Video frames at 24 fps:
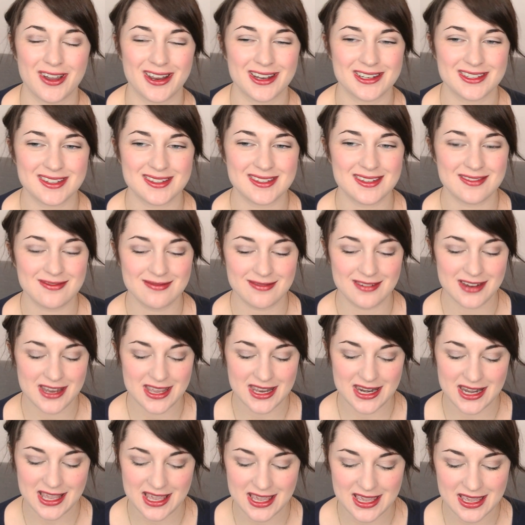It doesn't
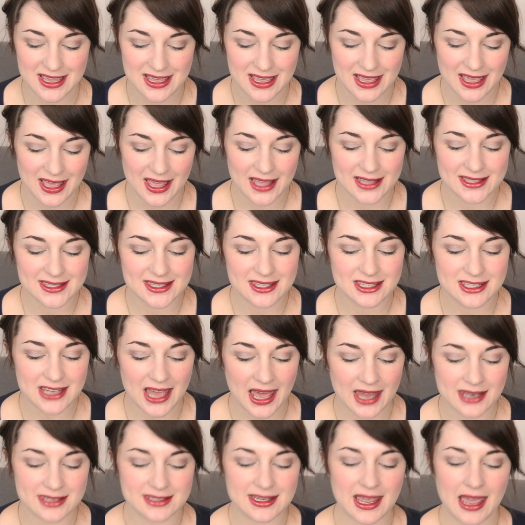really
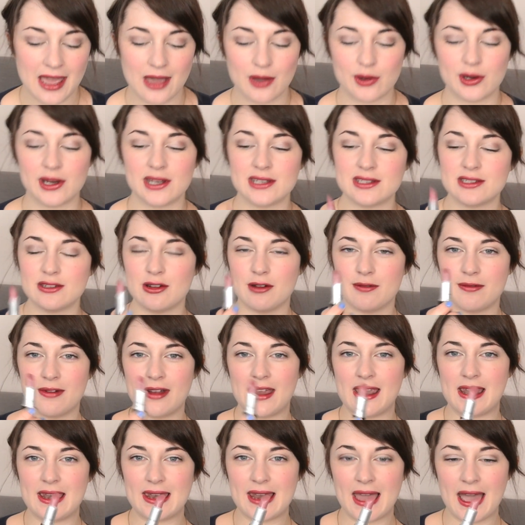stand out, it's not
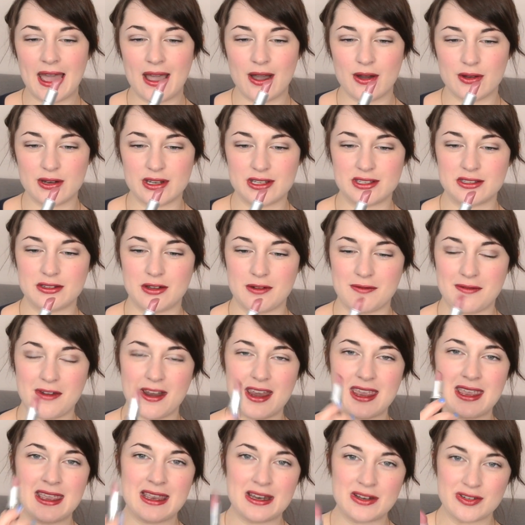very loud, it's not
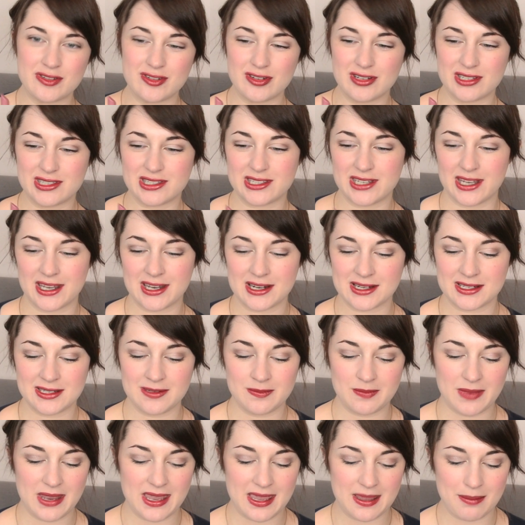very interesting to
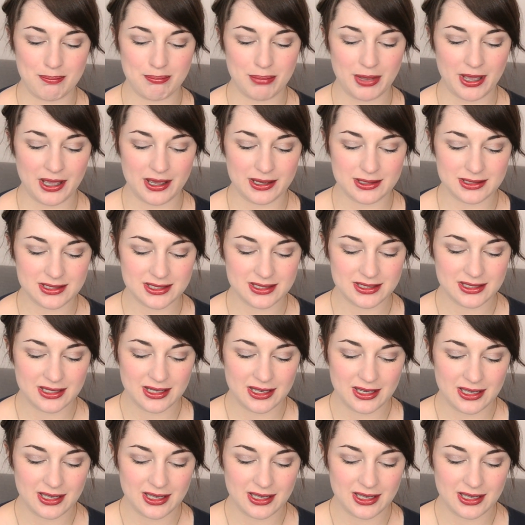me, but